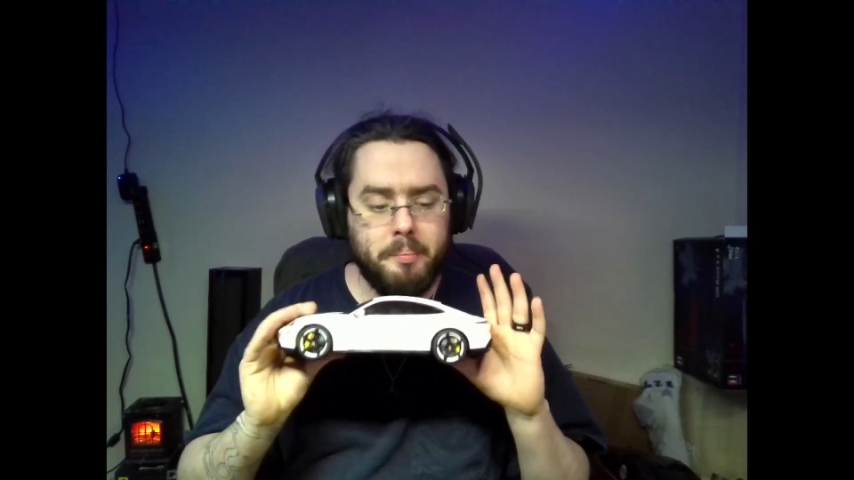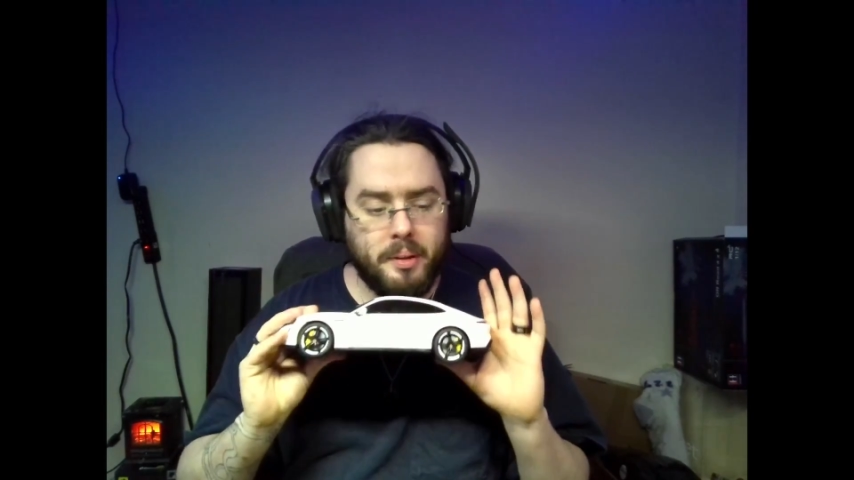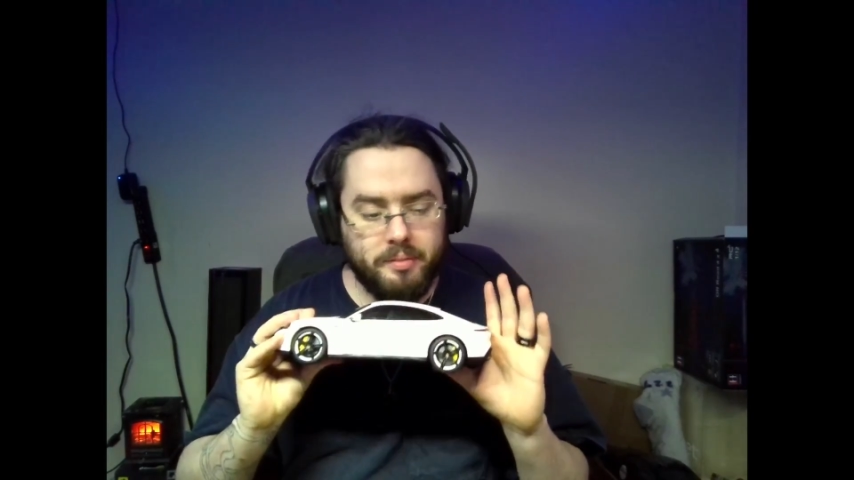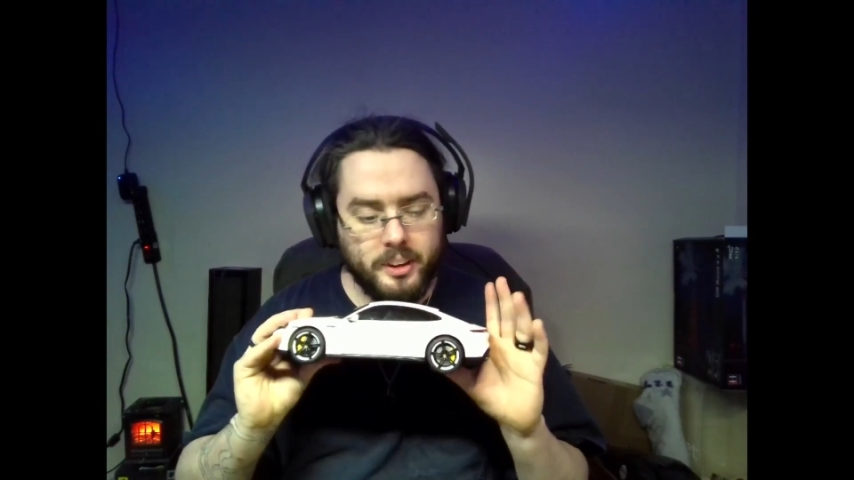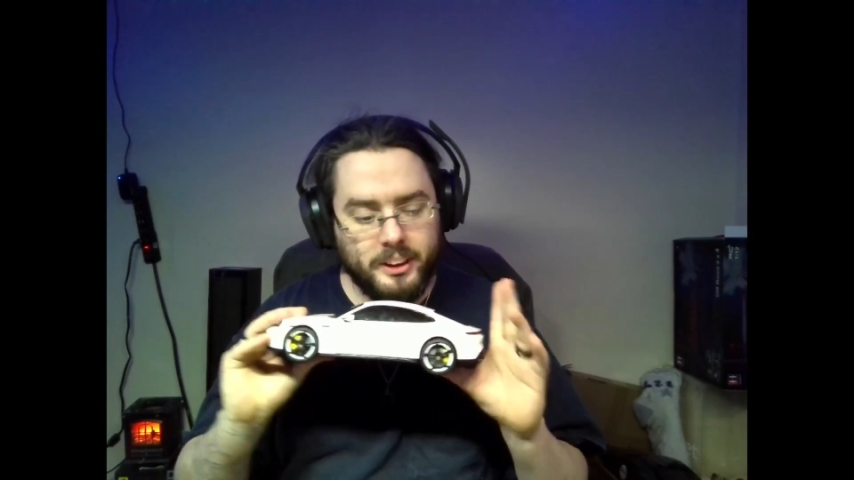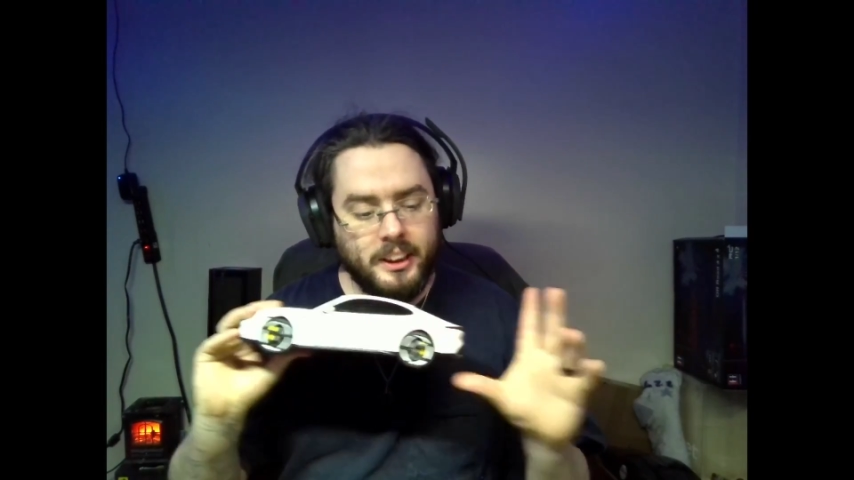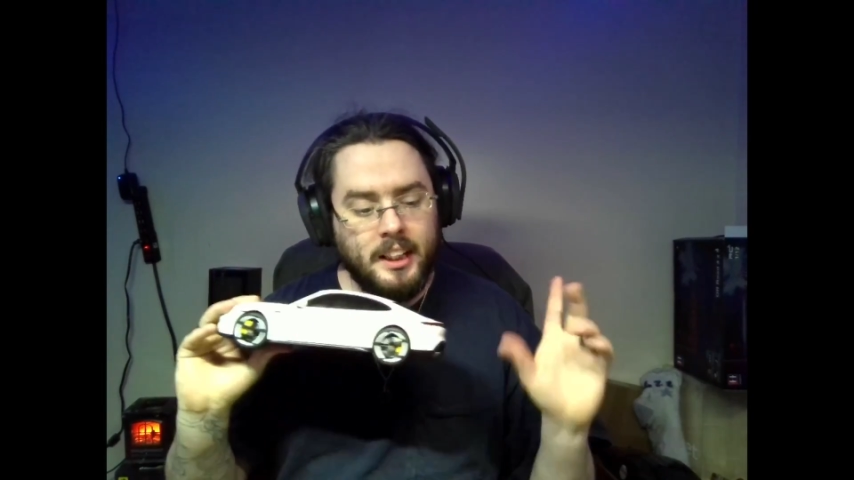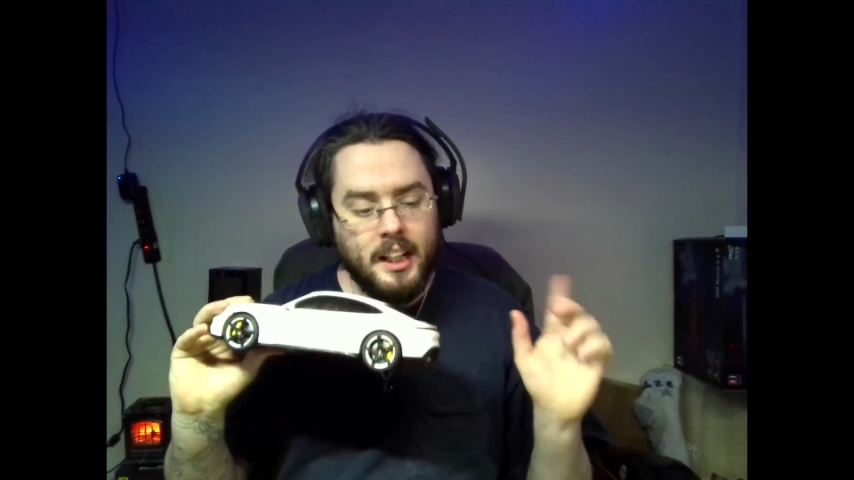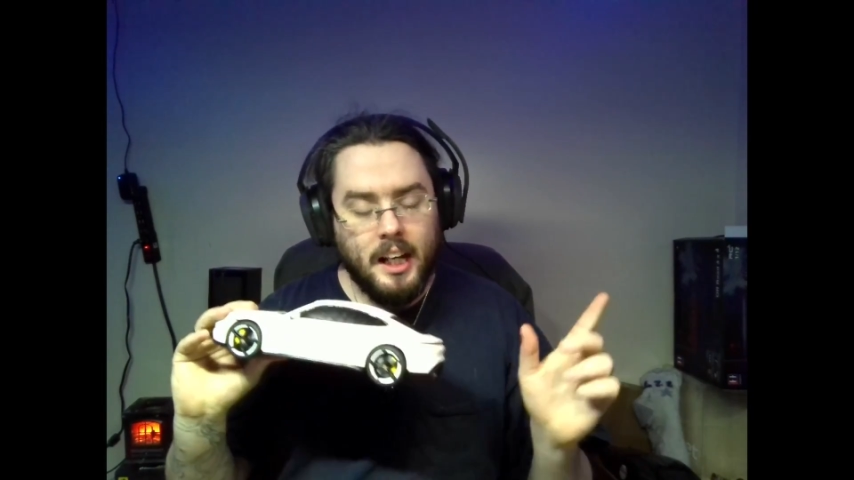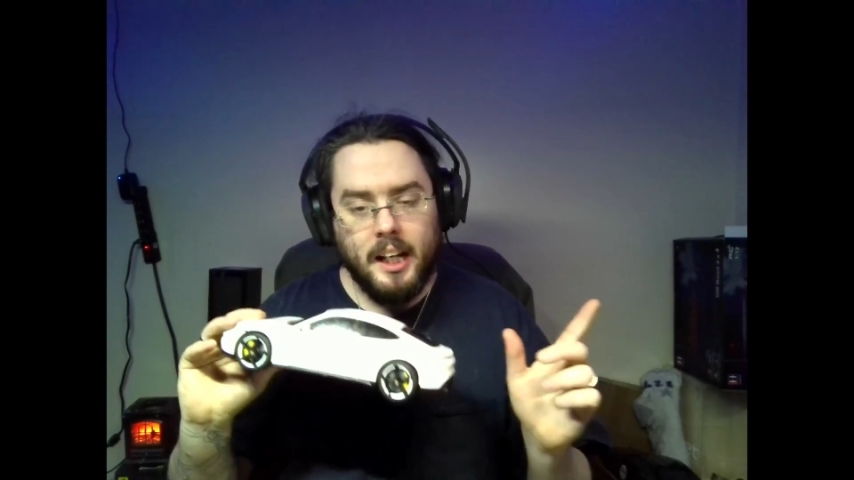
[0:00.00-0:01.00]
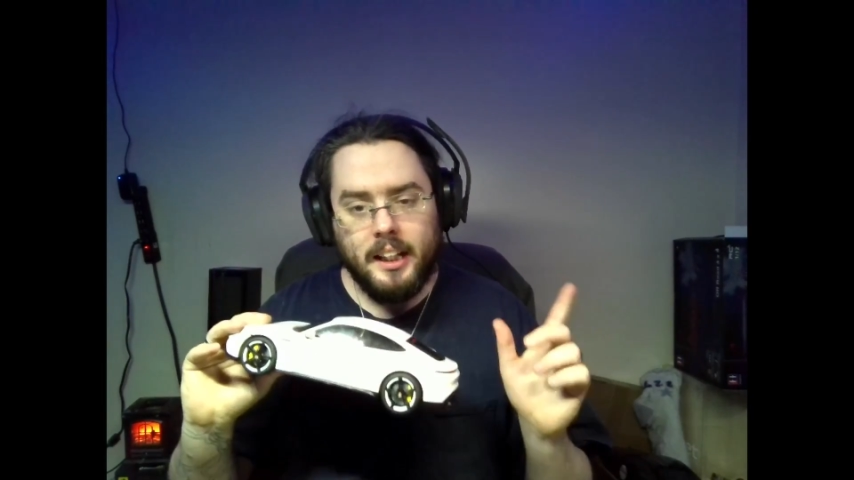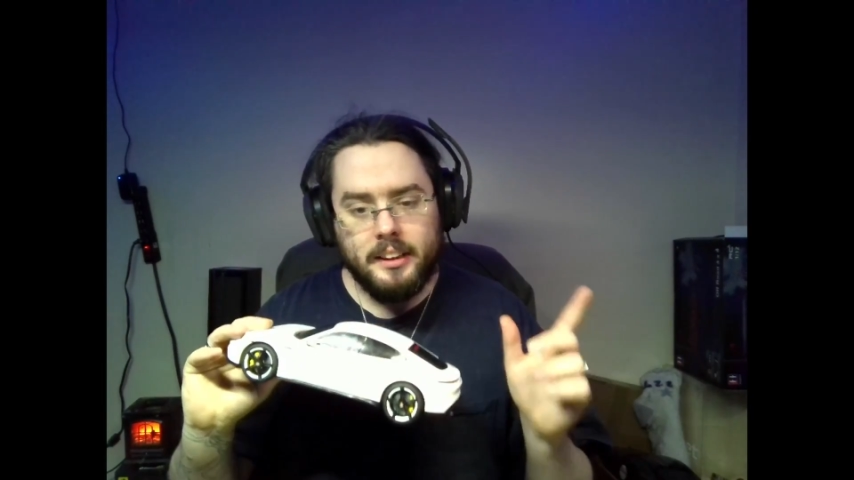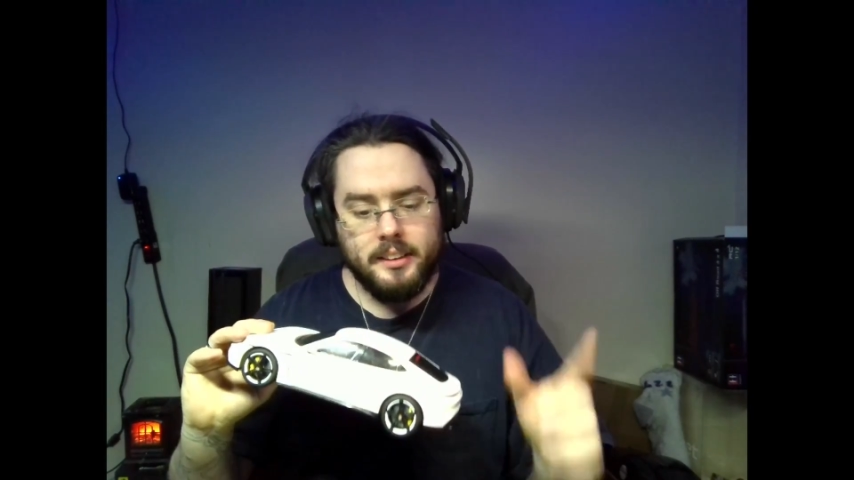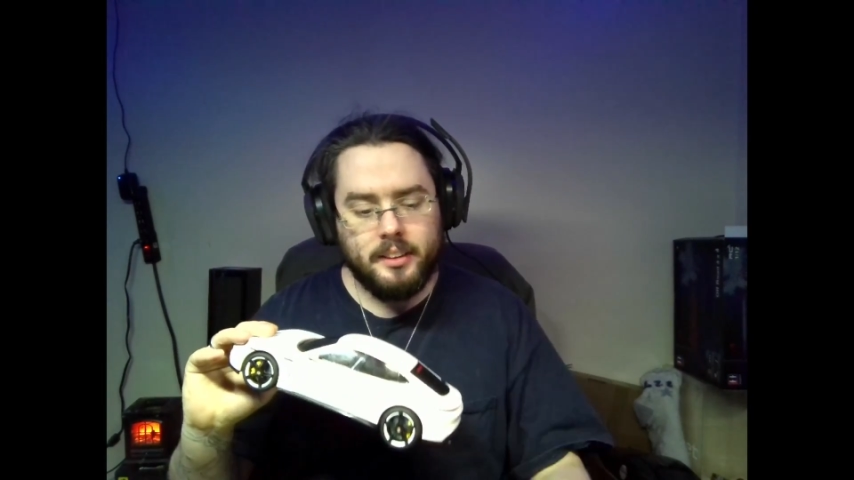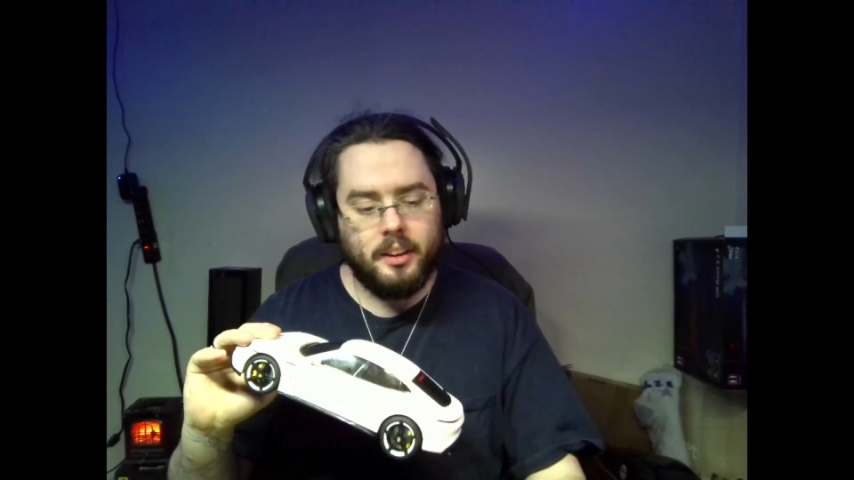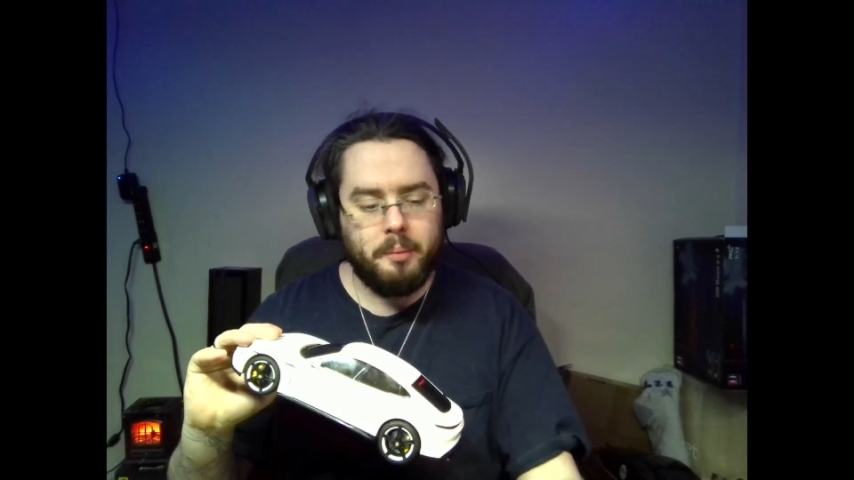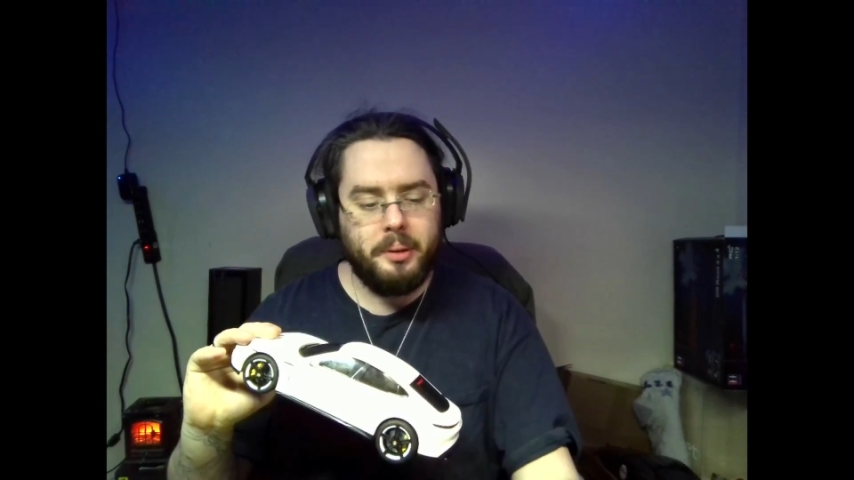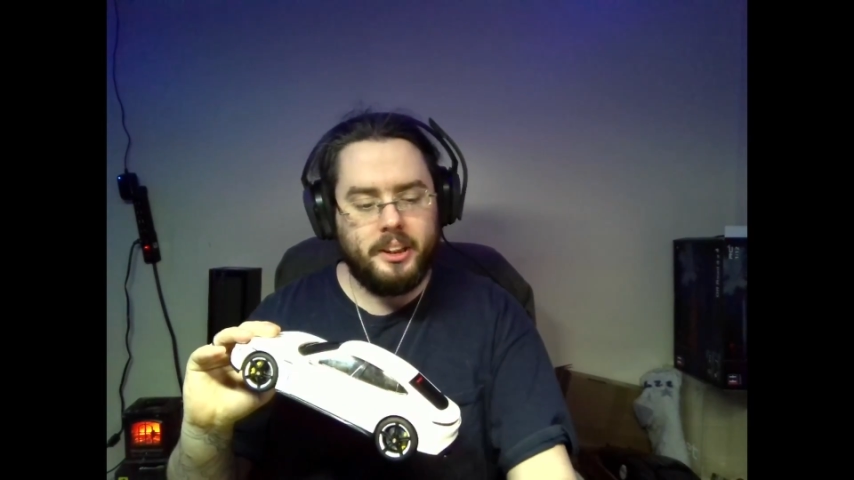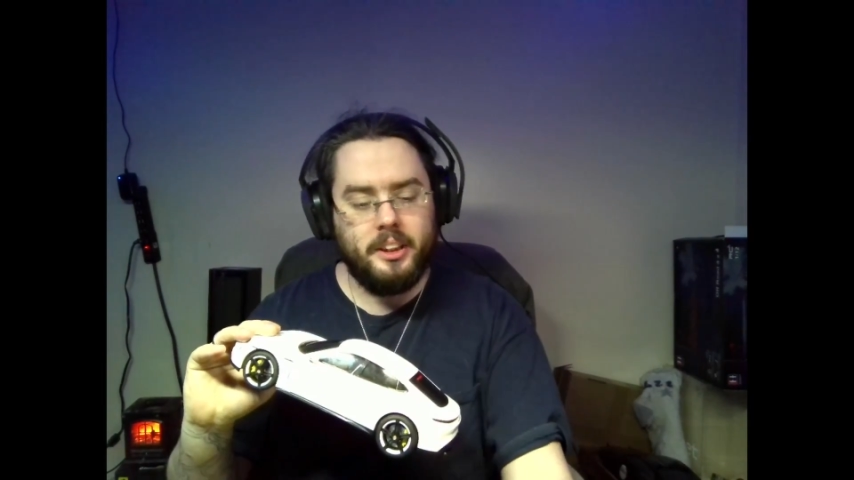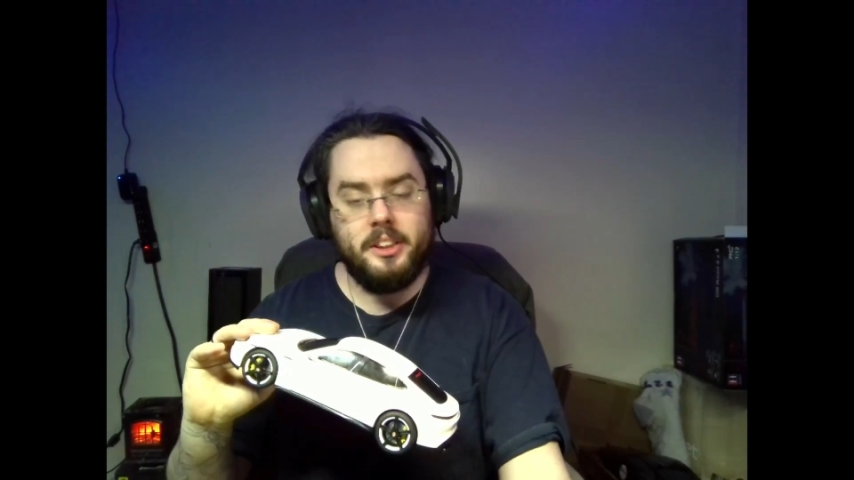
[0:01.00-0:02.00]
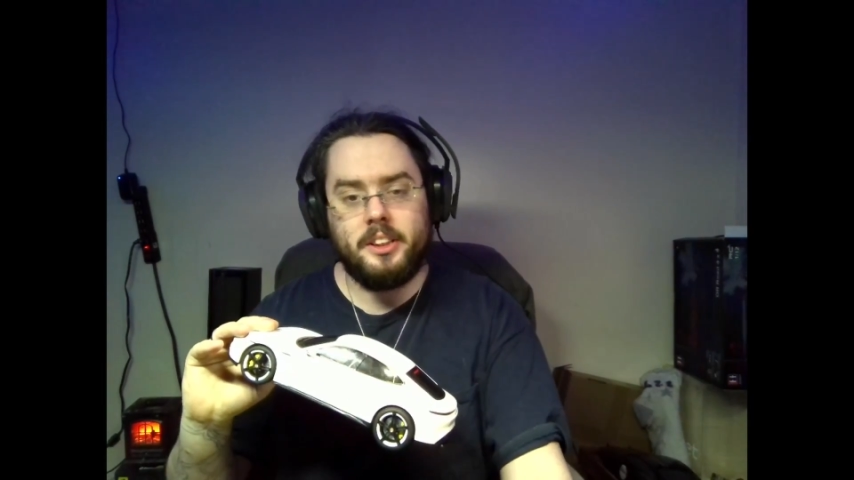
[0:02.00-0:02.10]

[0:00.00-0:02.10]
But first, I got this car because